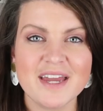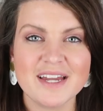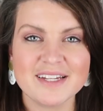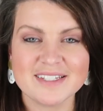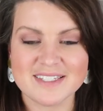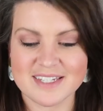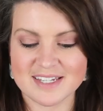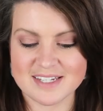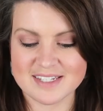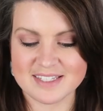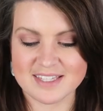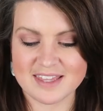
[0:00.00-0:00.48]

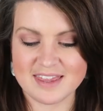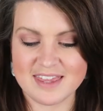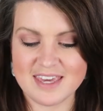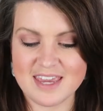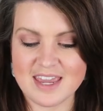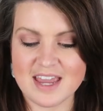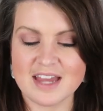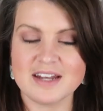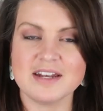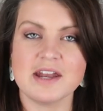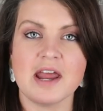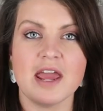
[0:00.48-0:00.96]
next is
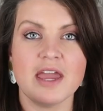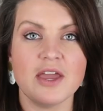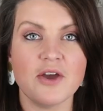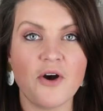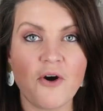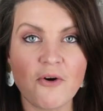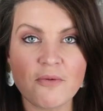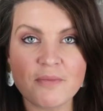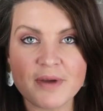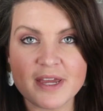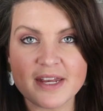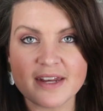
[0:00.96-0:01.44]
the
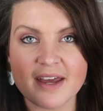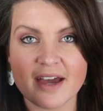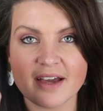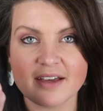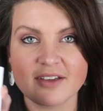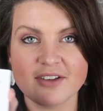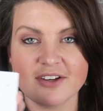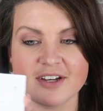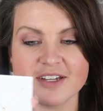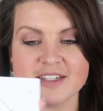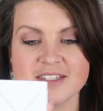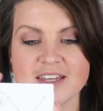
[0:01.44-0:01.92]
Naomi
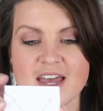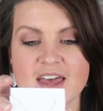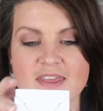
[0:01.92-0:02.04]
necklace,